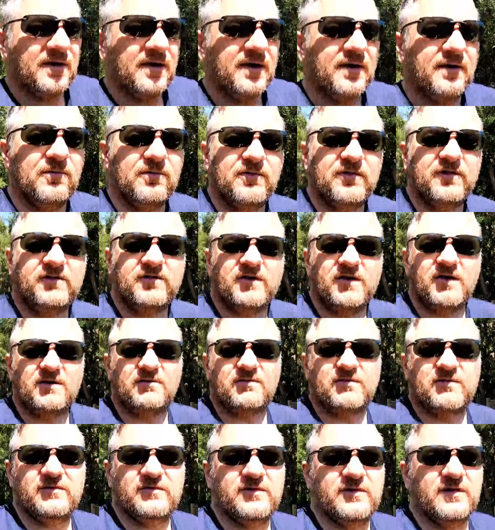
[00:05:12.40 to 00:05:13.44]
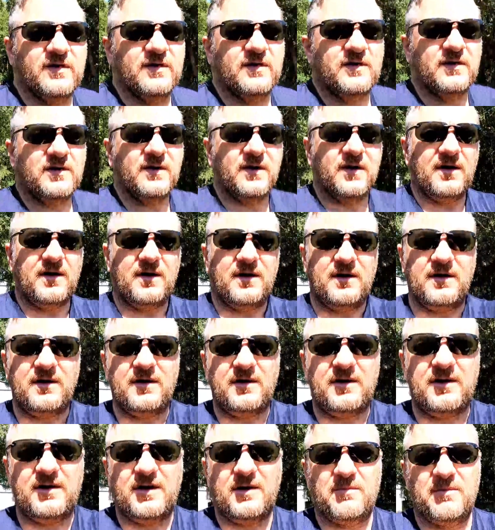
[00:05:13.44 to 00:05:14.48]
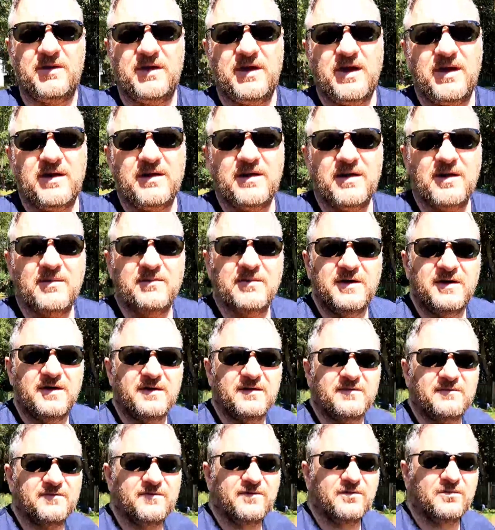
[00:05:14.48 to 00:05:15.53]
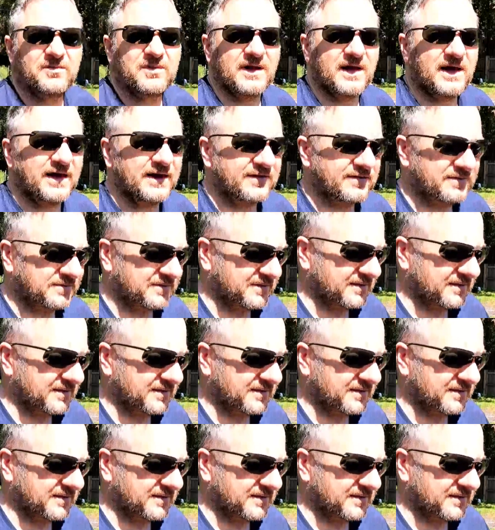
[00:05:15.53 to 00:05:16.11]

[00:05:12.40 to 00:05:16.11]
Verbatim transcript: uh, where the sun was uh, coming down on me full blast.